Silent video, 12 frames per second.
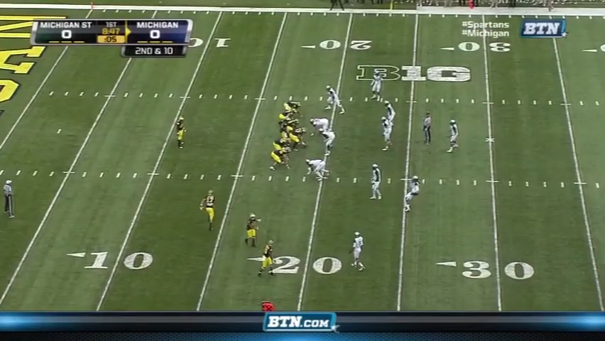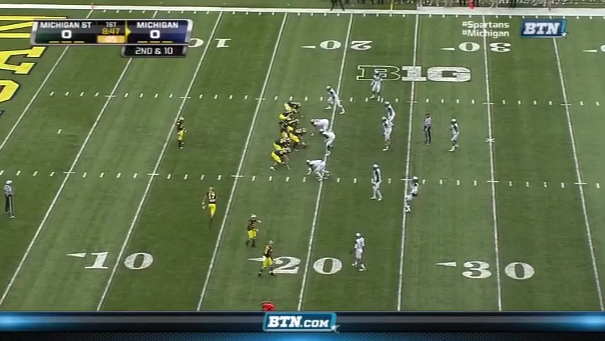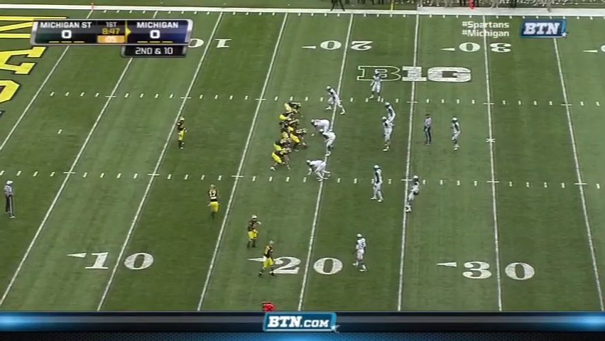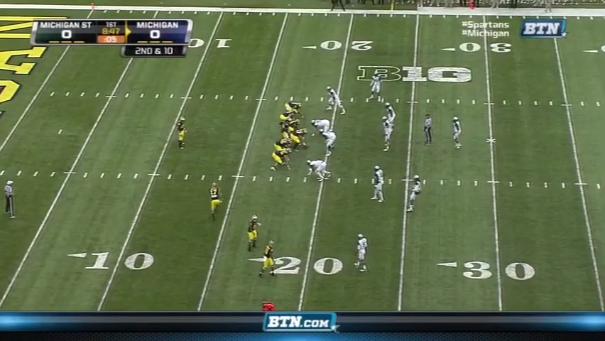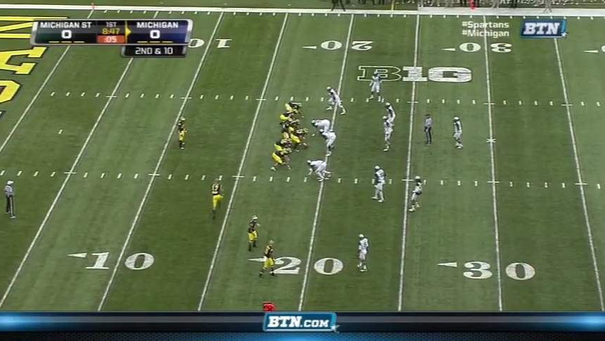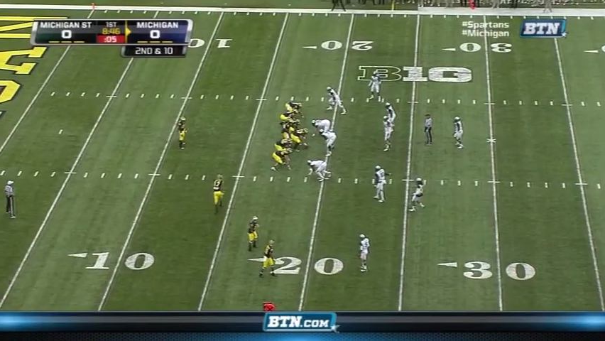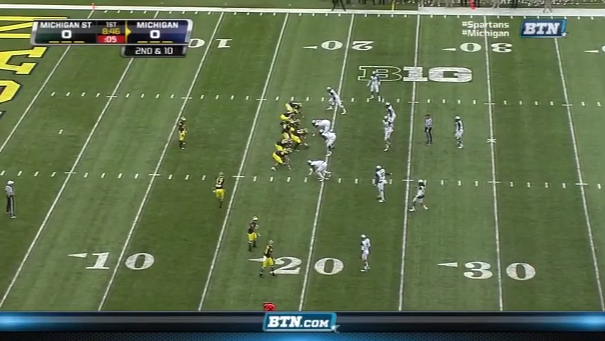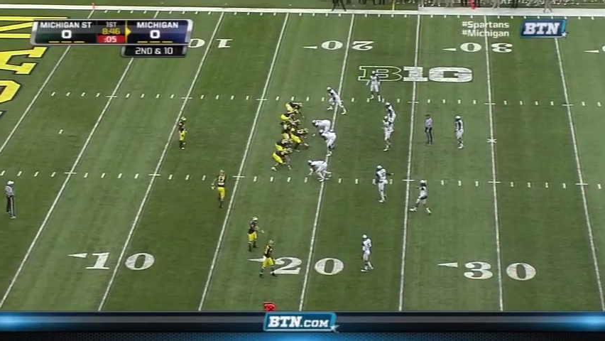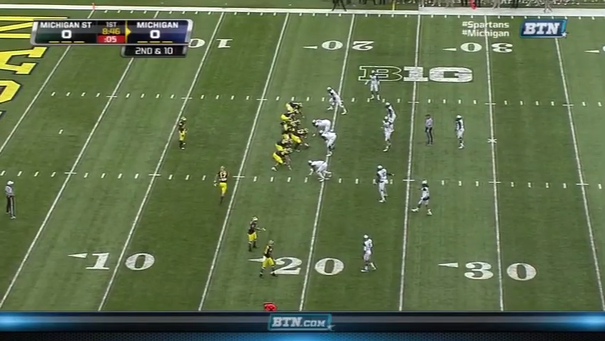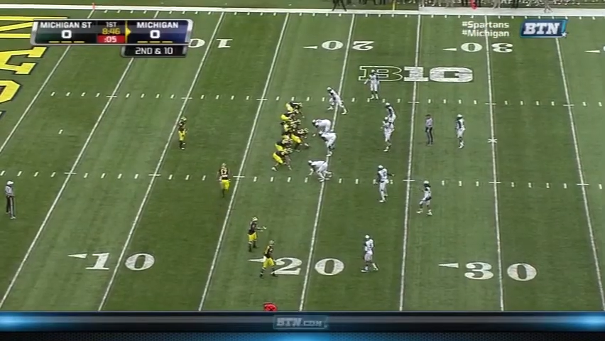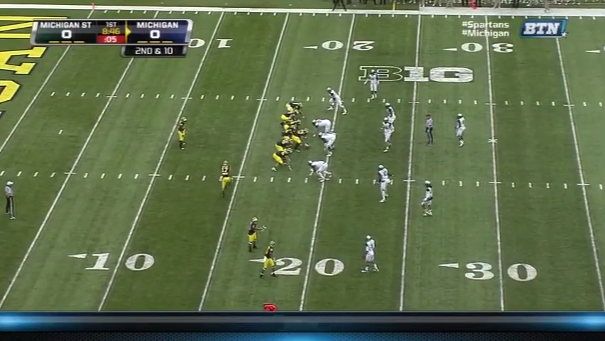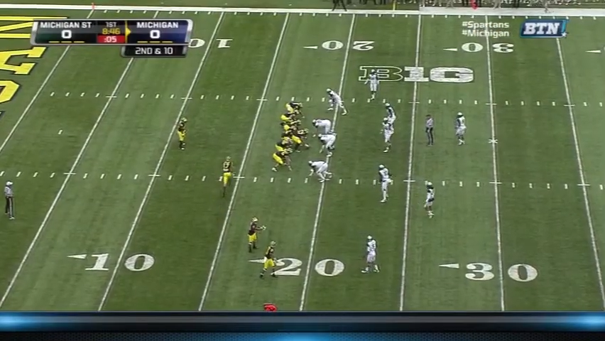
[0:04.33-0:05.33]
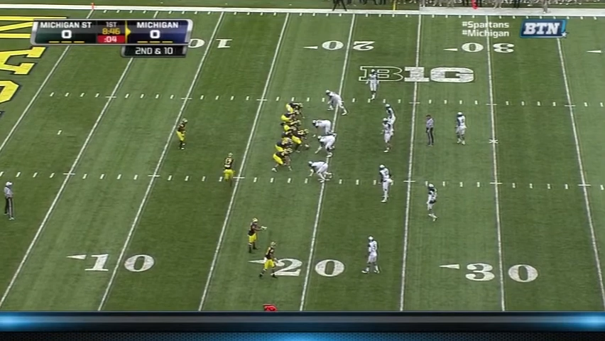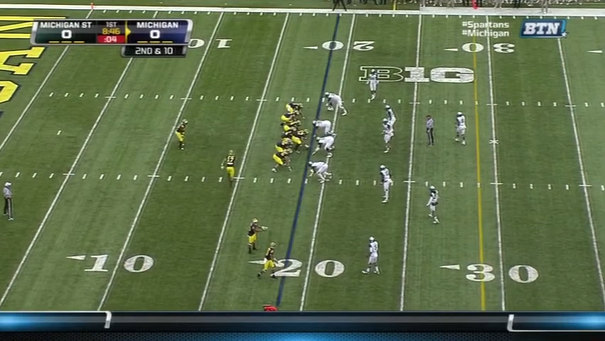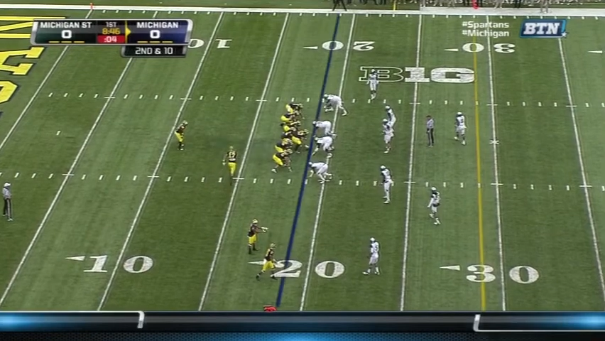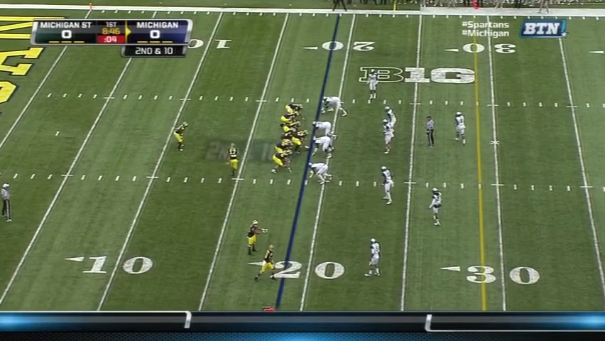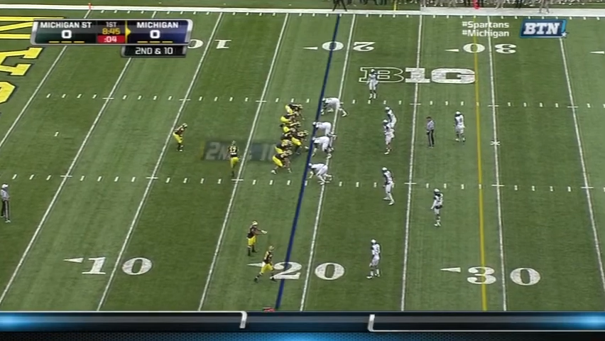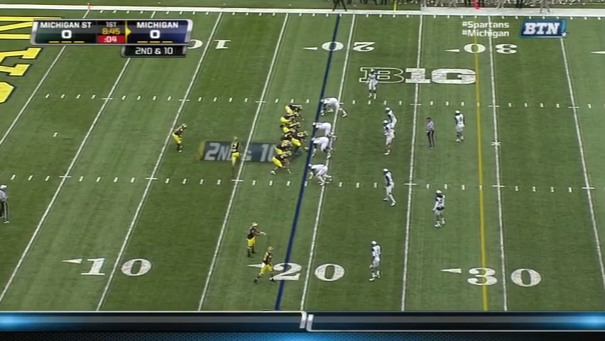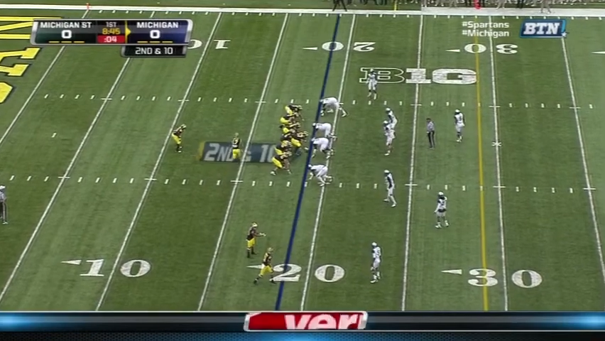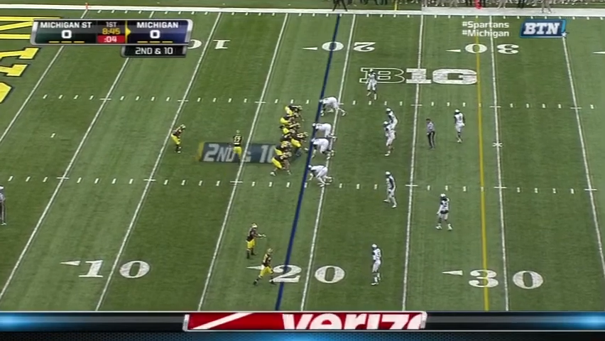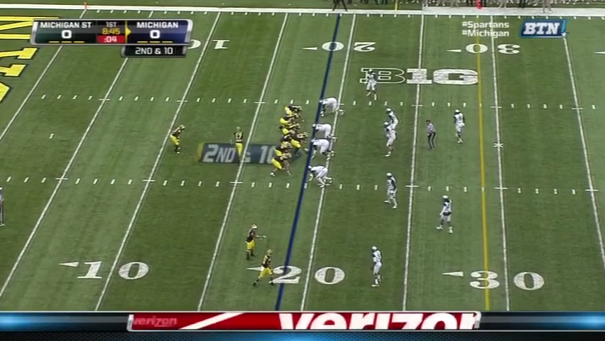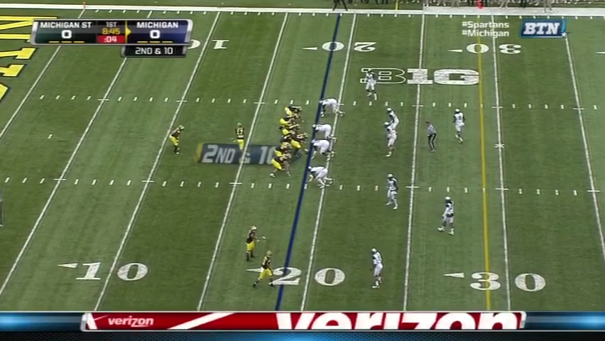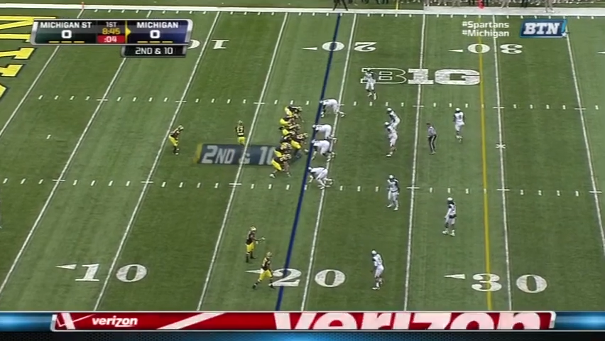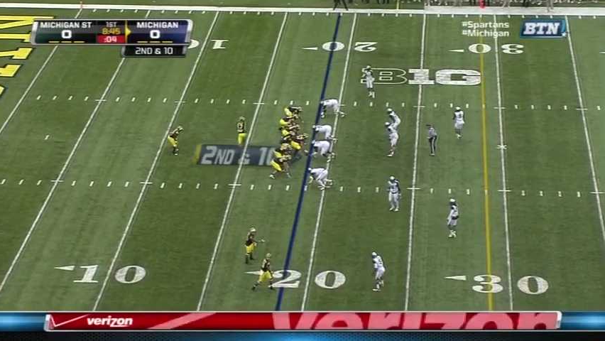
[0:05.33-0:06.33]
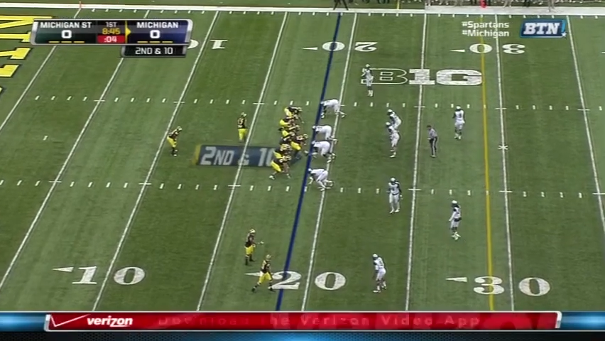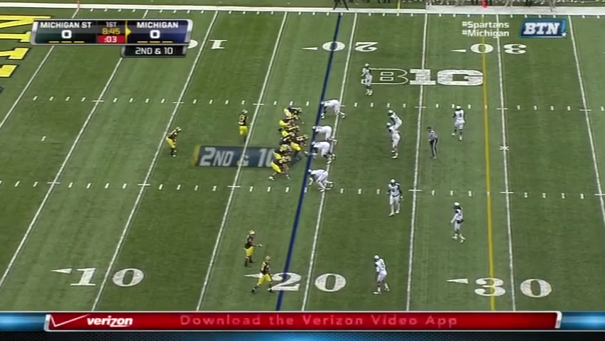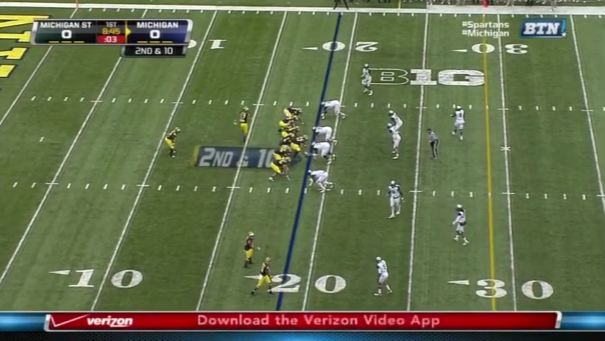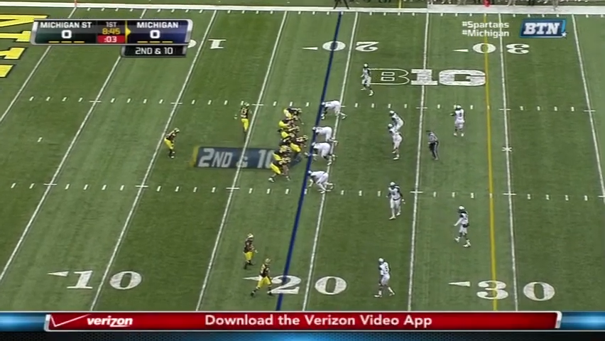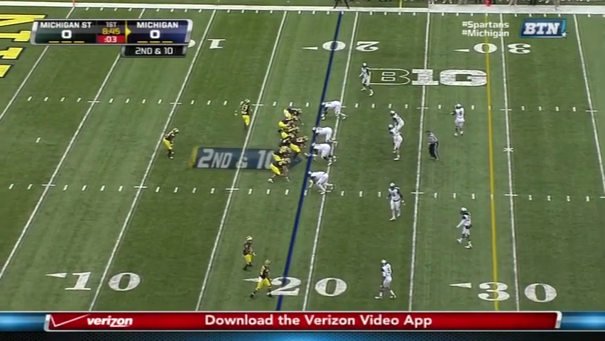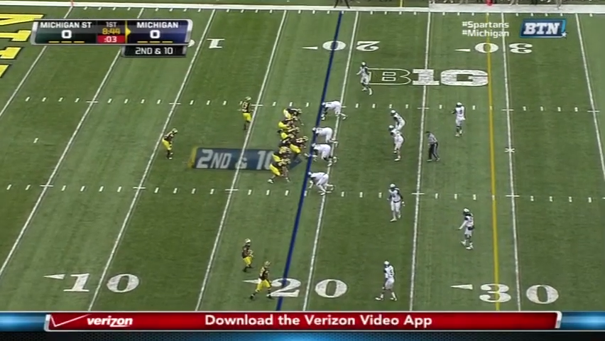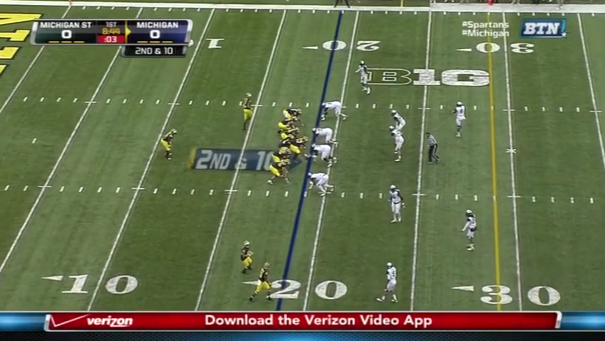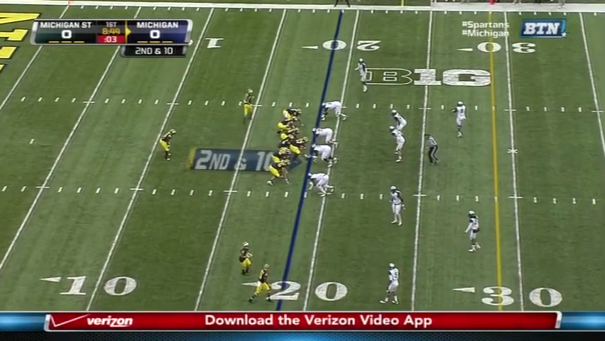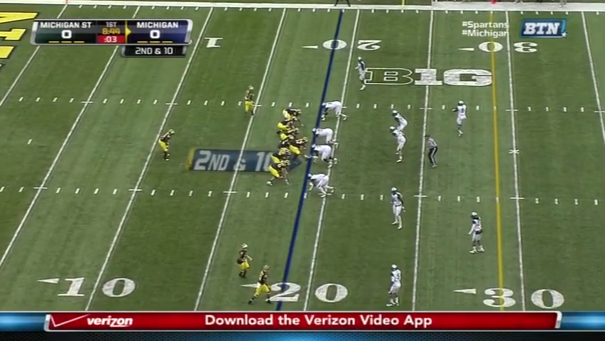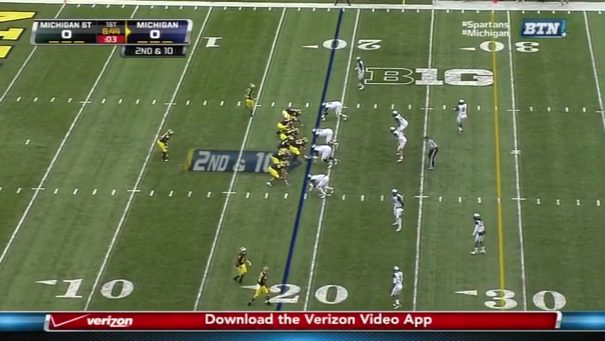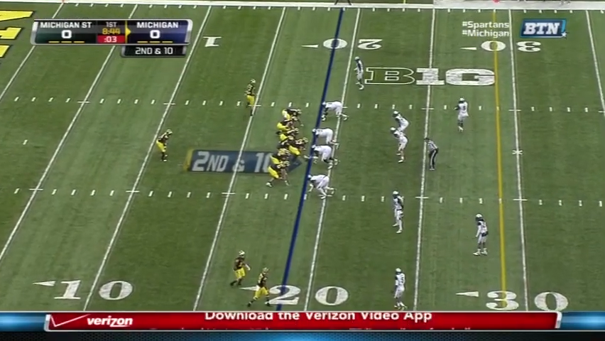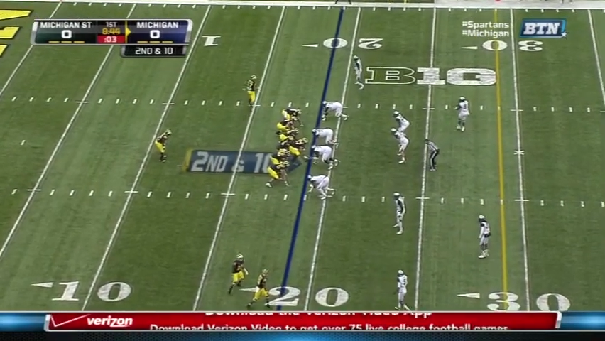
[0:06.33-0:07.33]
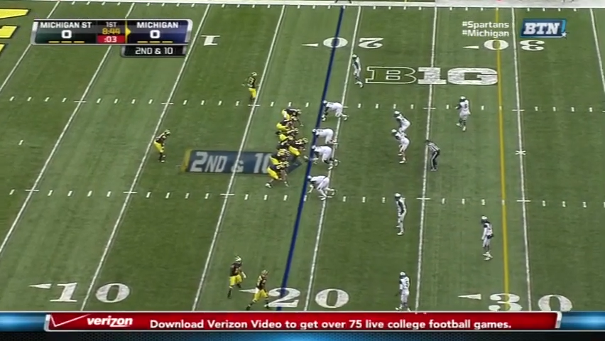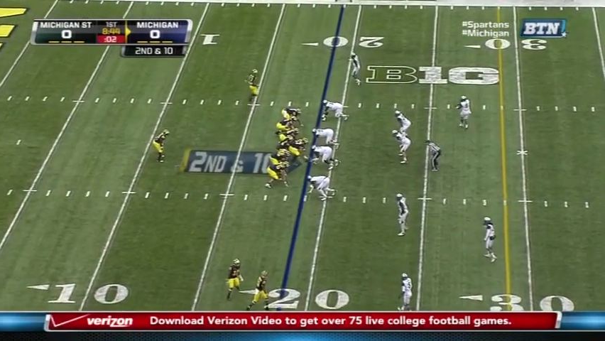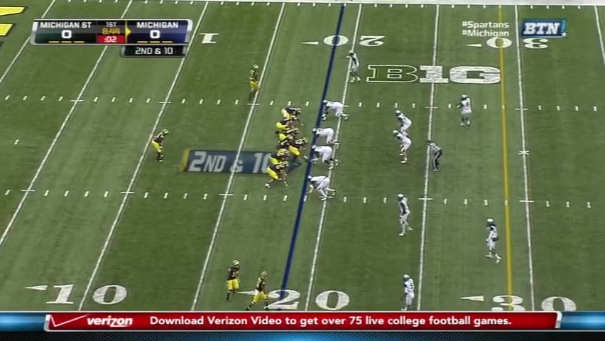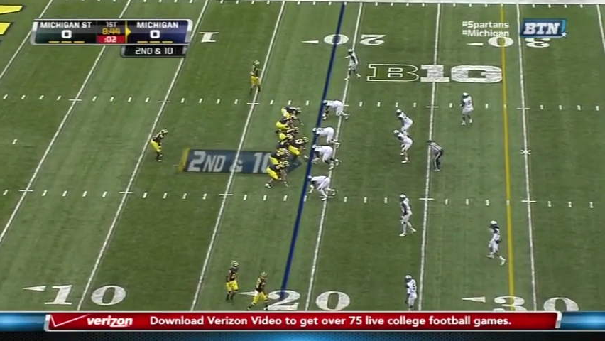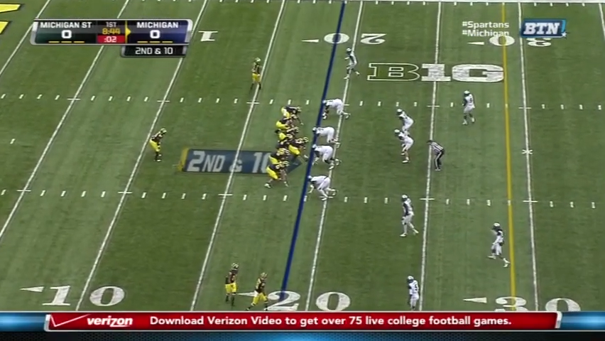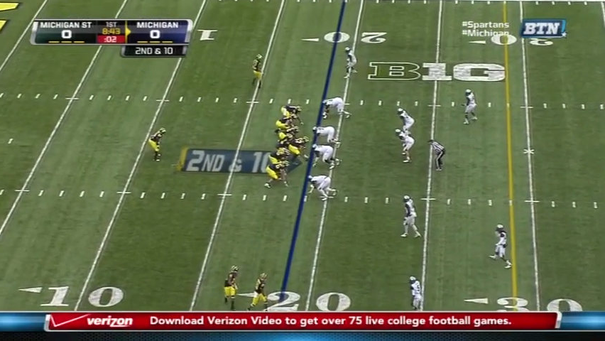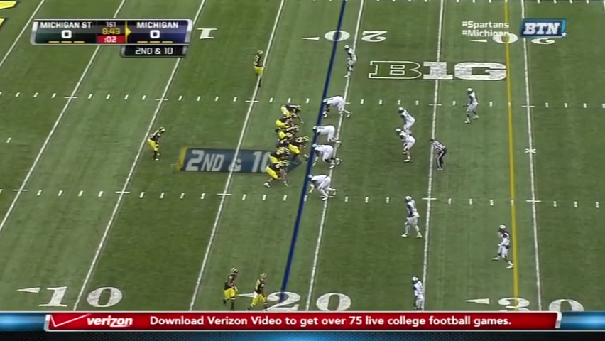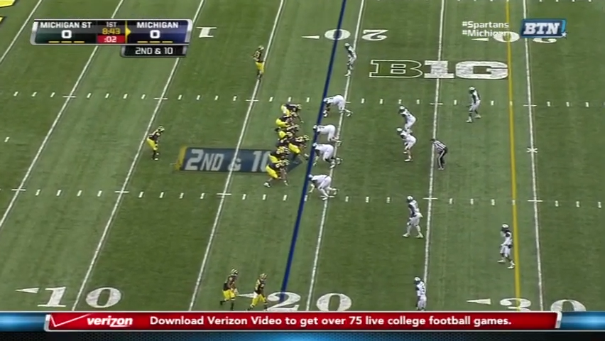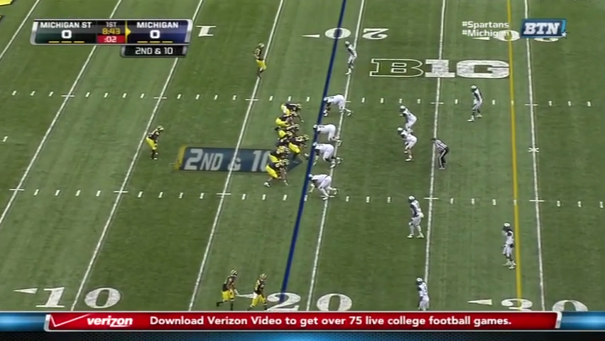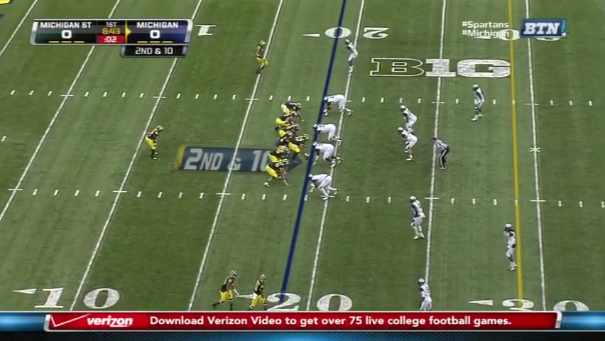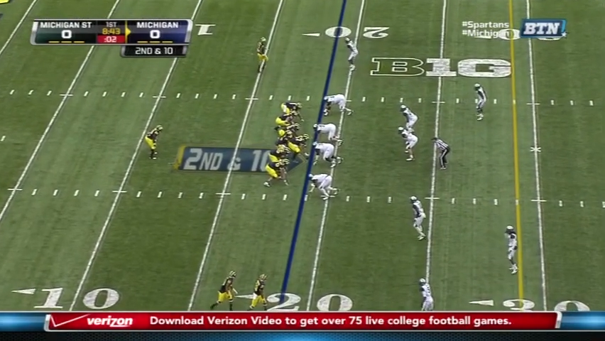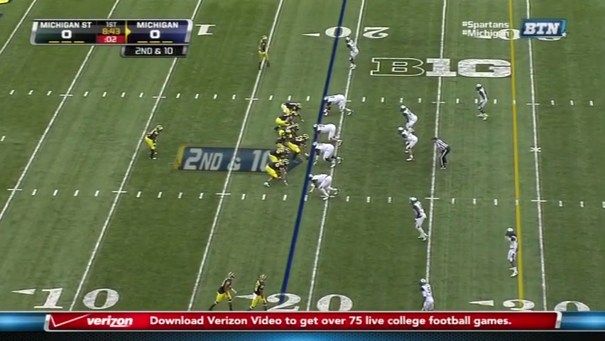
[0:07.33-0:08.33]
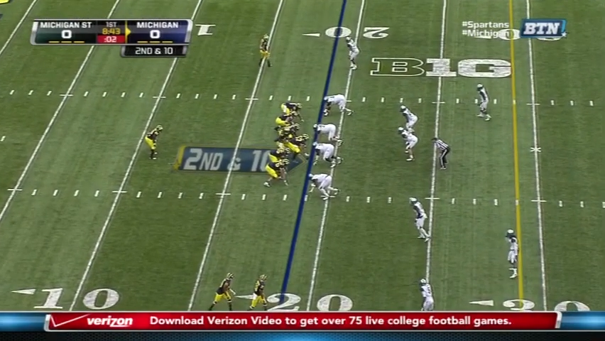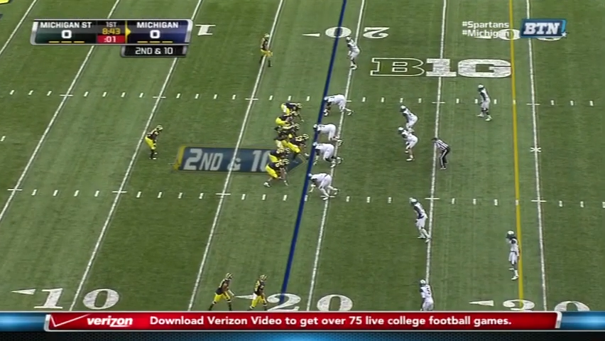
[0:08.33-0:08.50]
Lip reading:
Nobody's mouth can be seen.